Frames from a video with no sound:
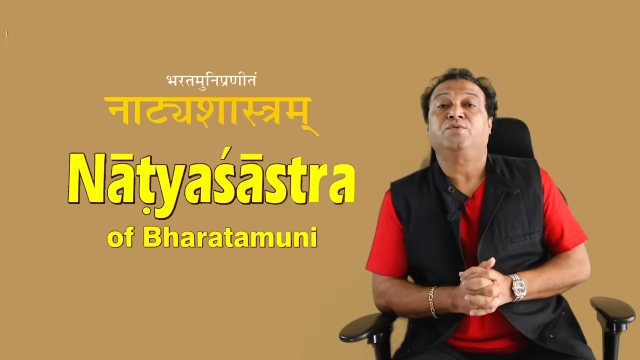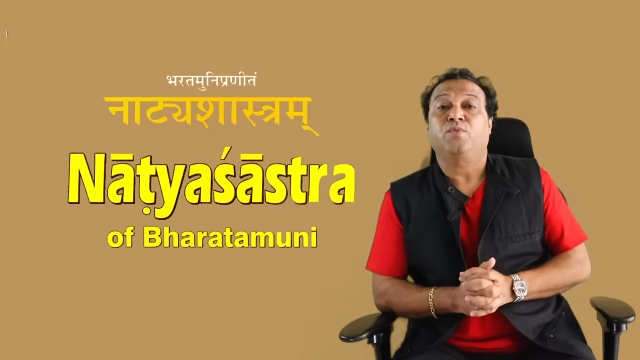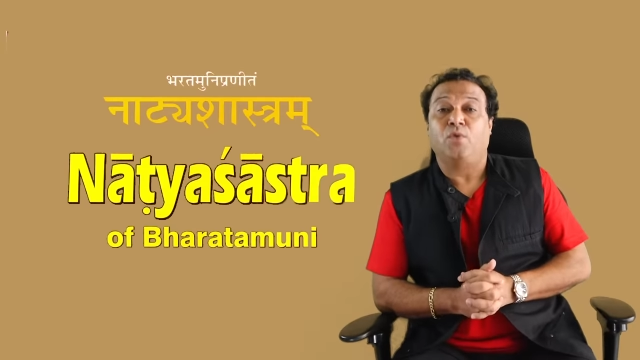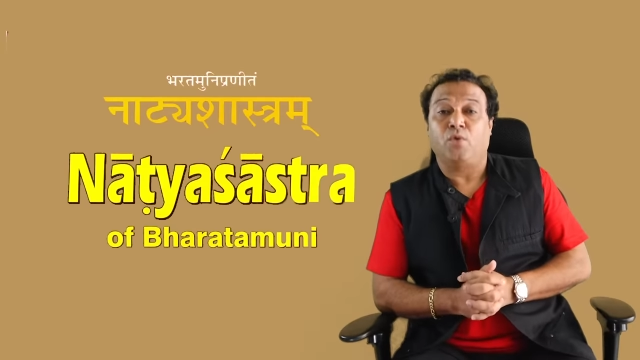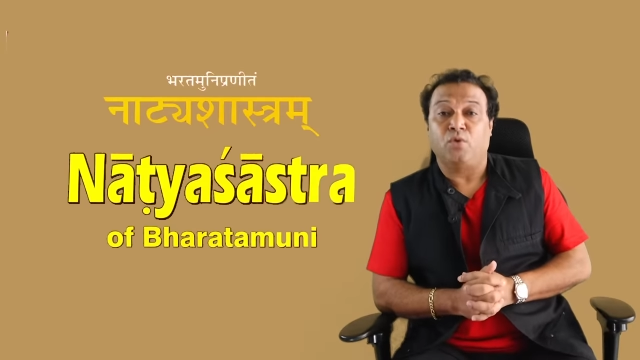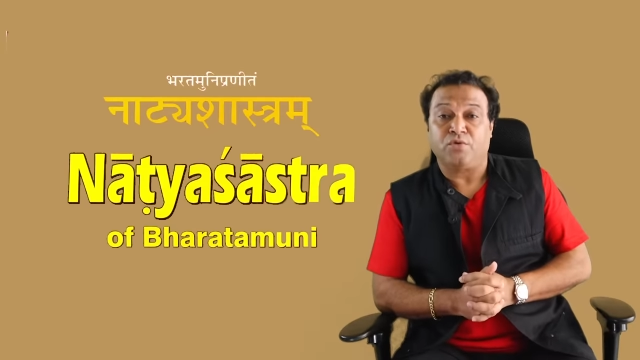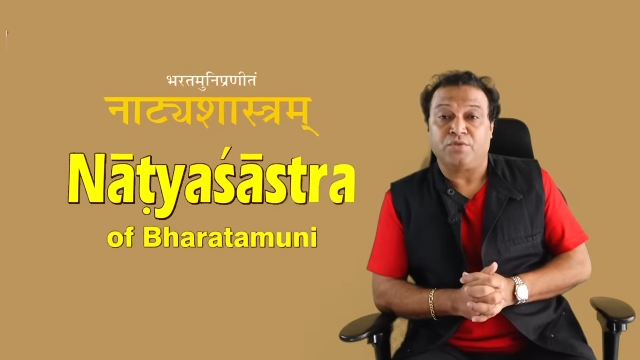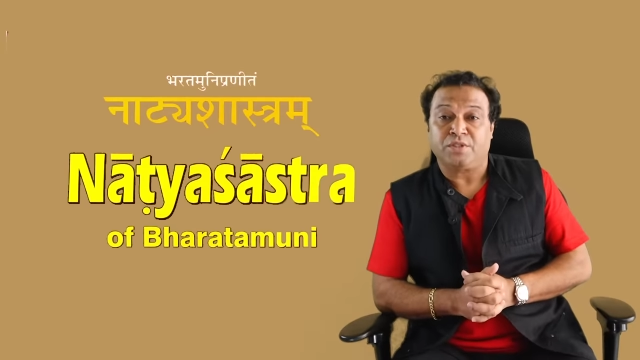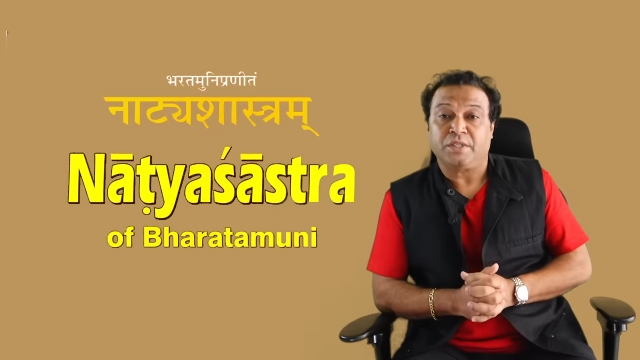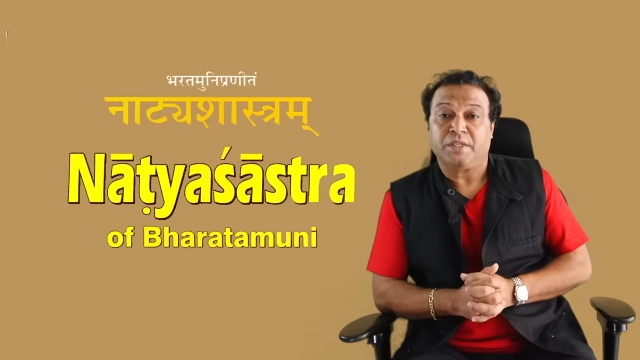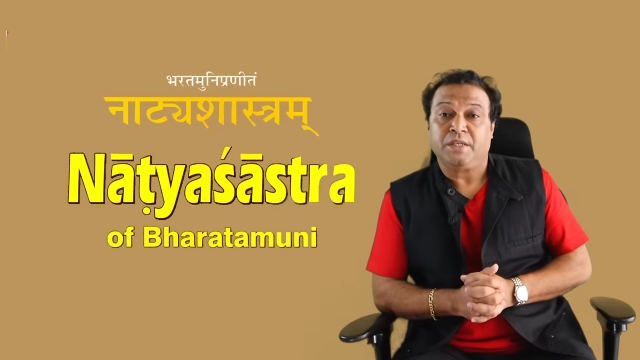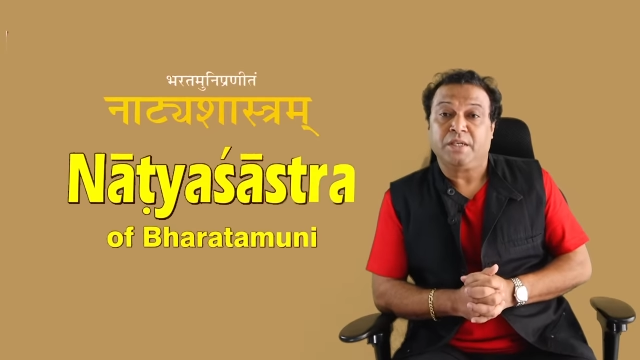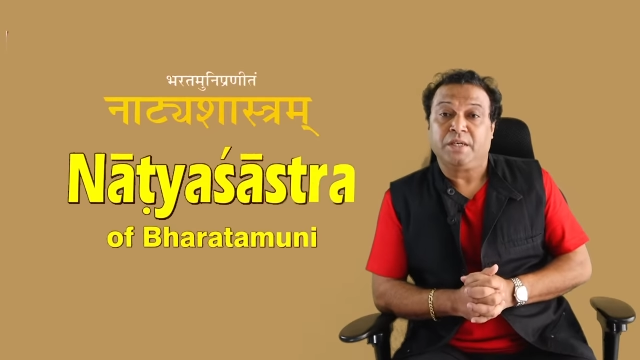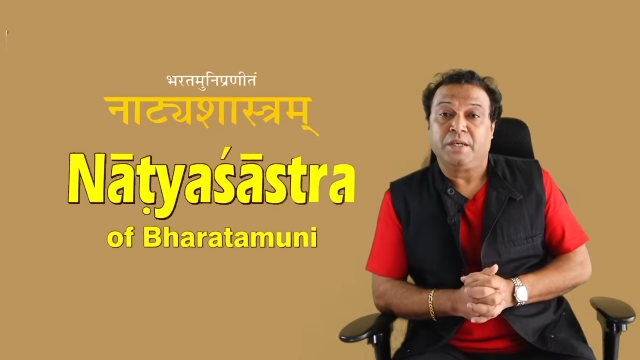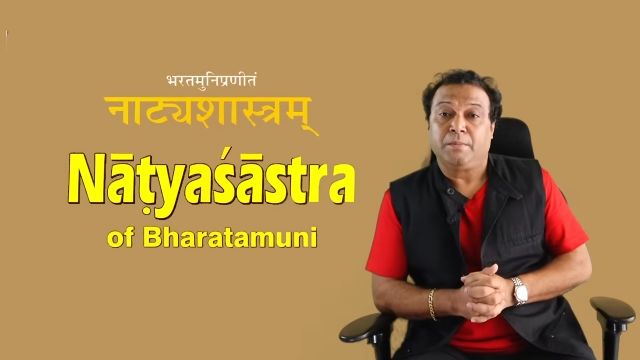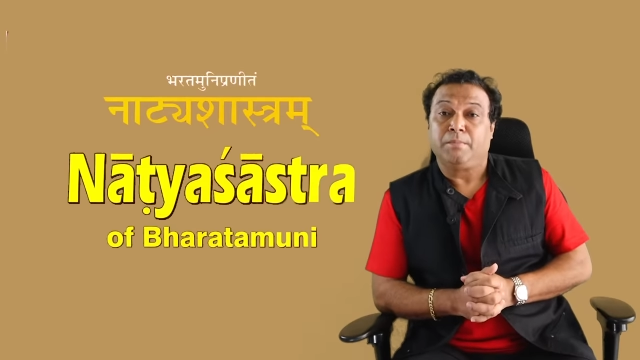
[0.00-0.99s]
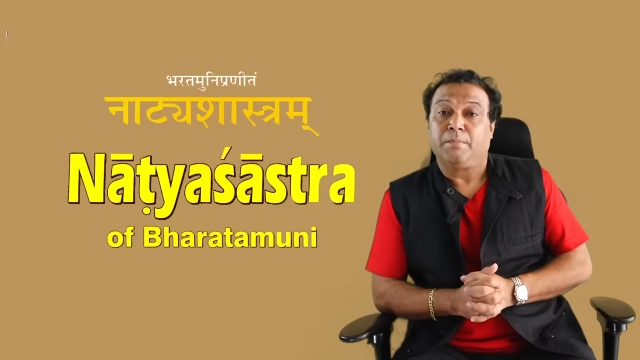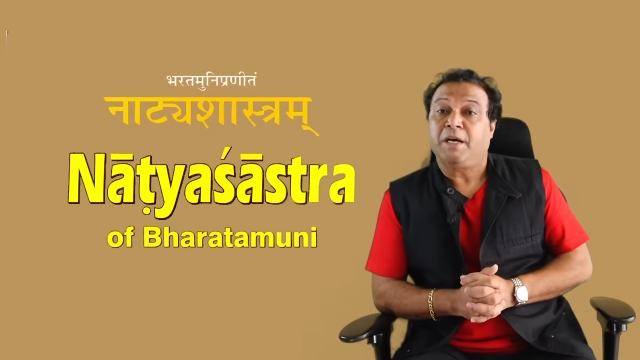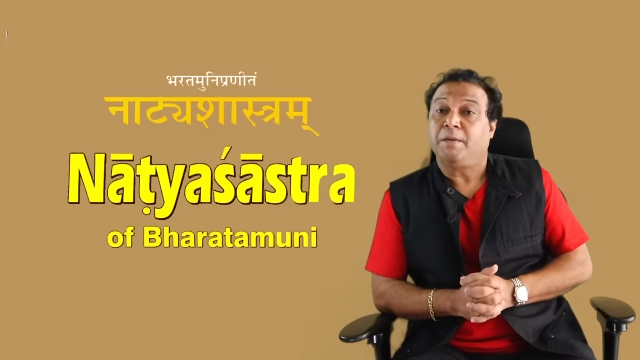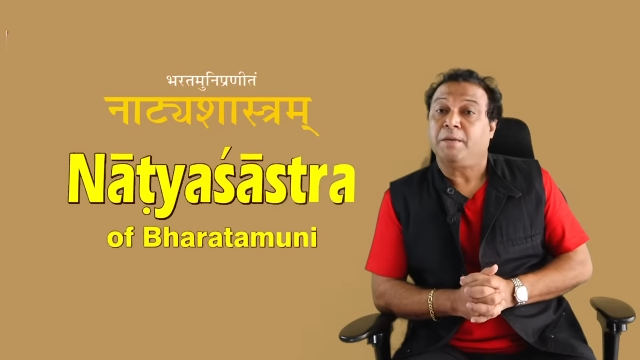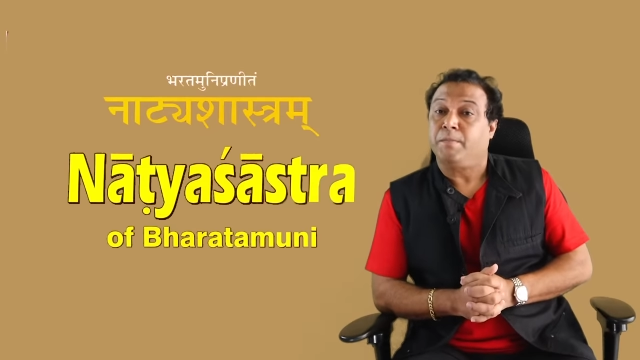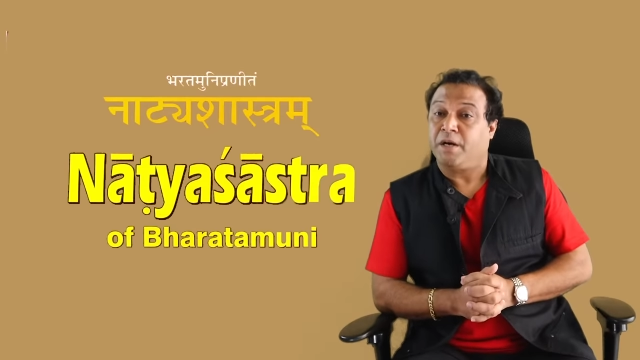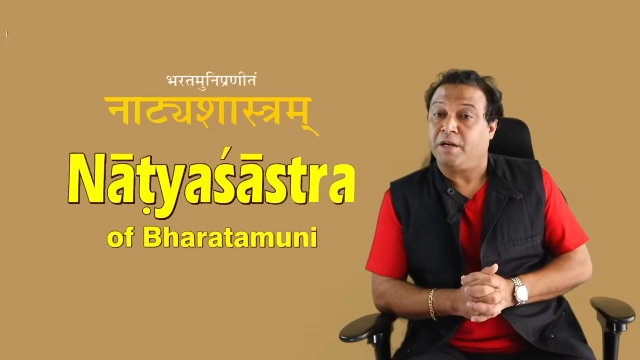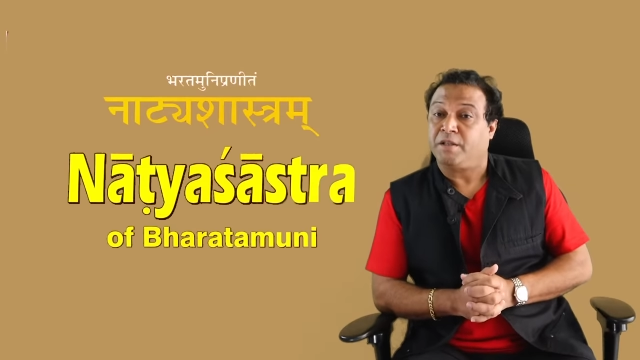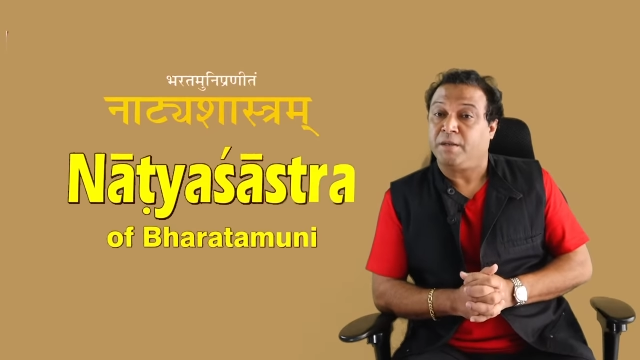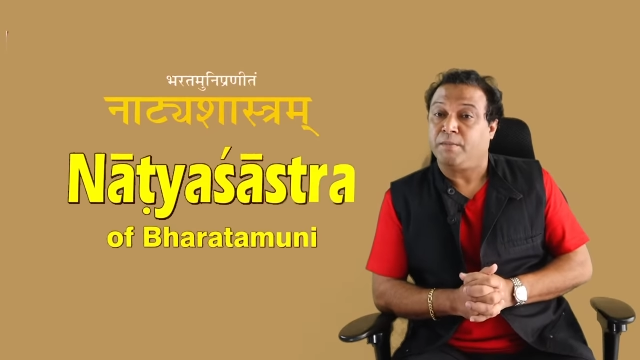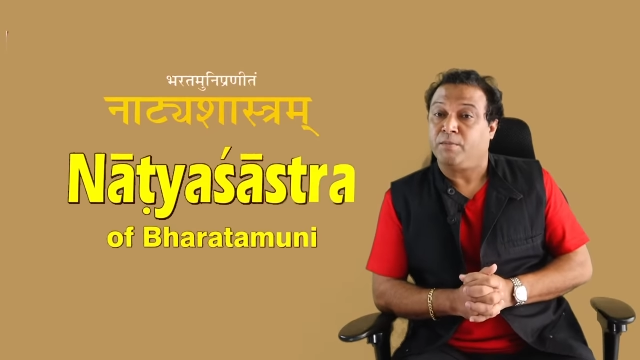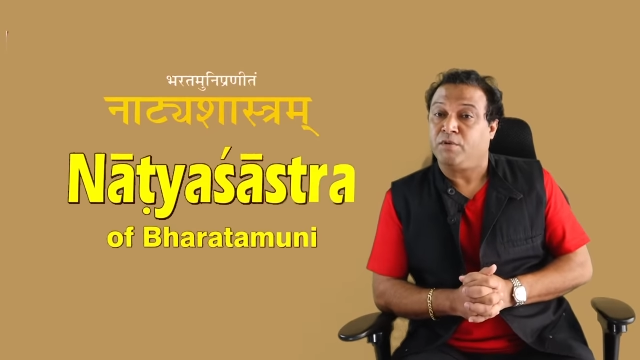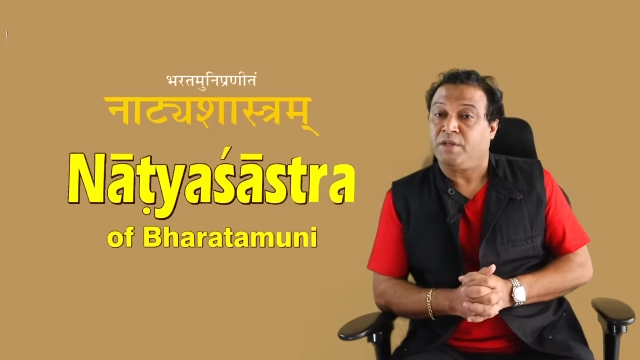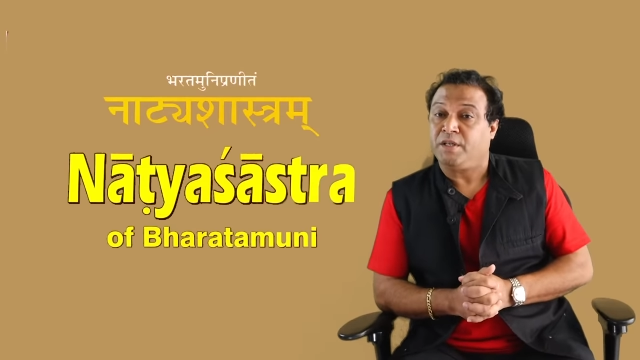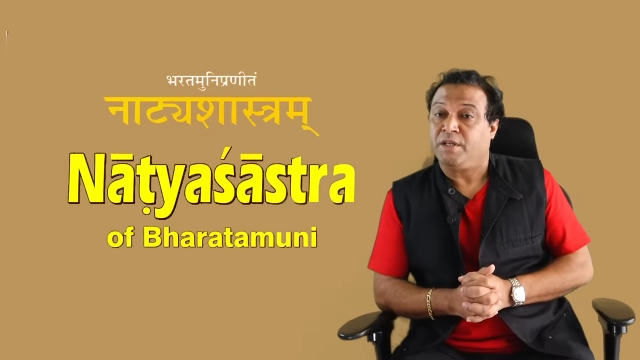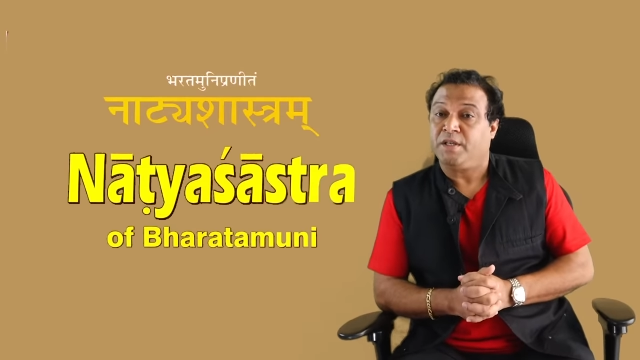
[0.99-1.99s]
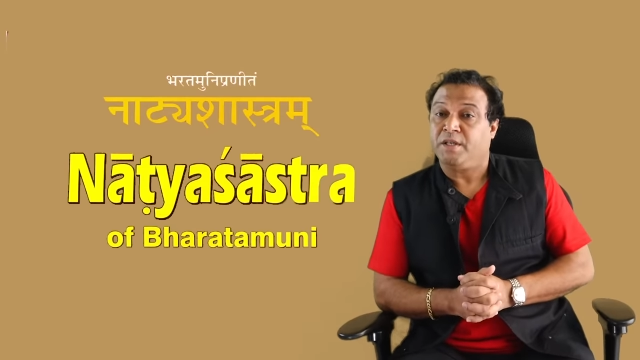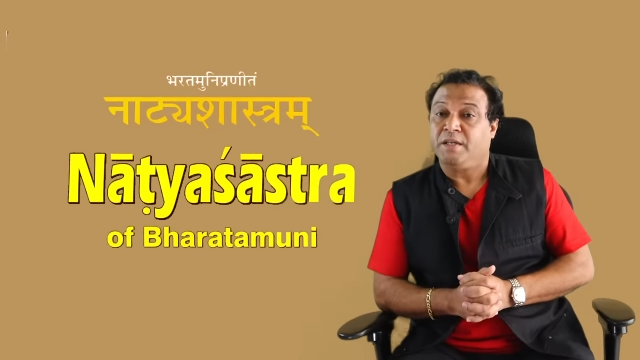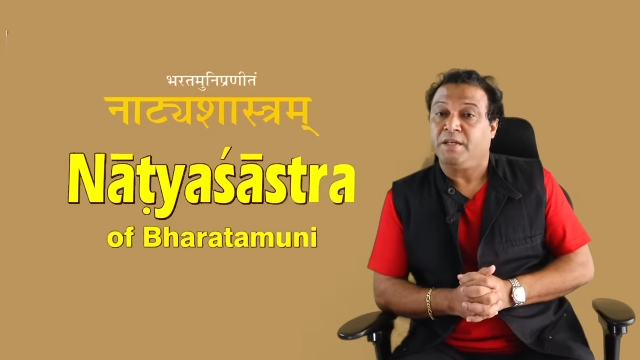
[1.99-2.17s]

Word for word: old by Bharatamuni,